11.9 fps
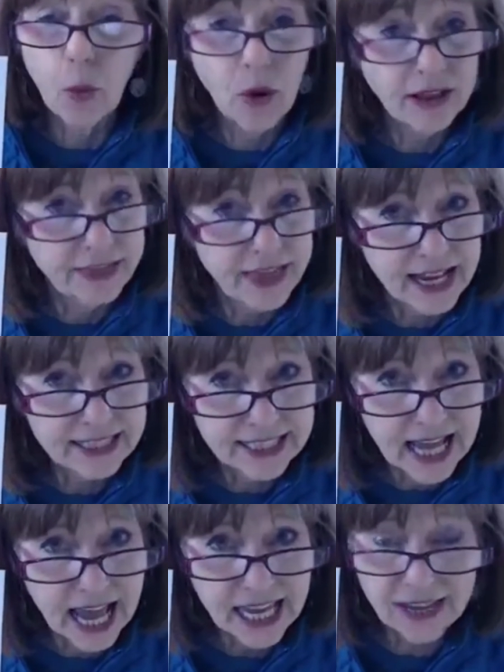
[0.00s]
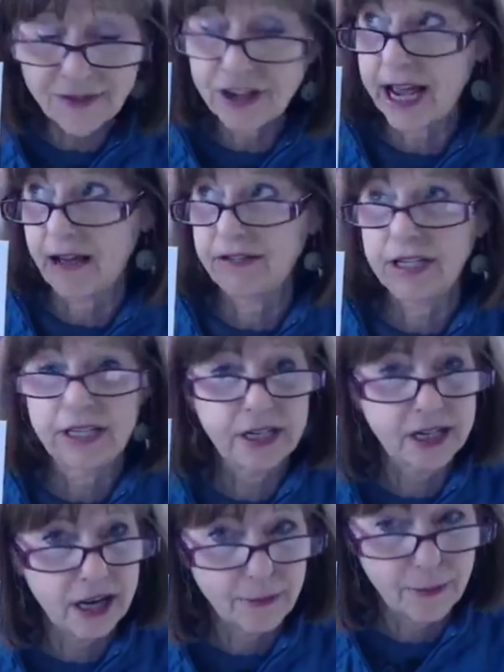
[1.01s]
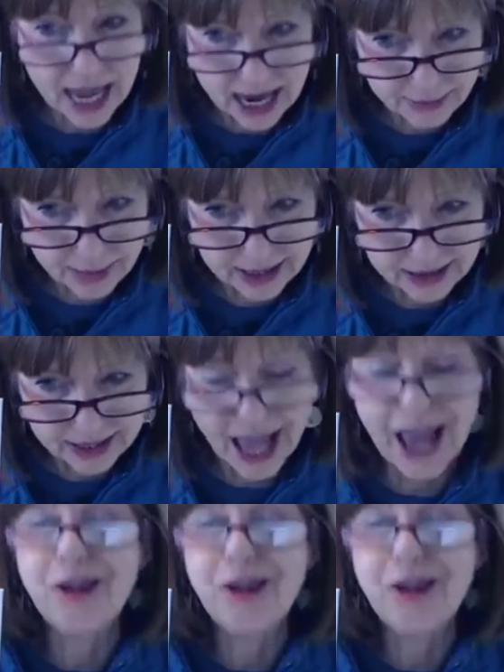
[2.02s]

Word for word: what they say, even down to the commandments,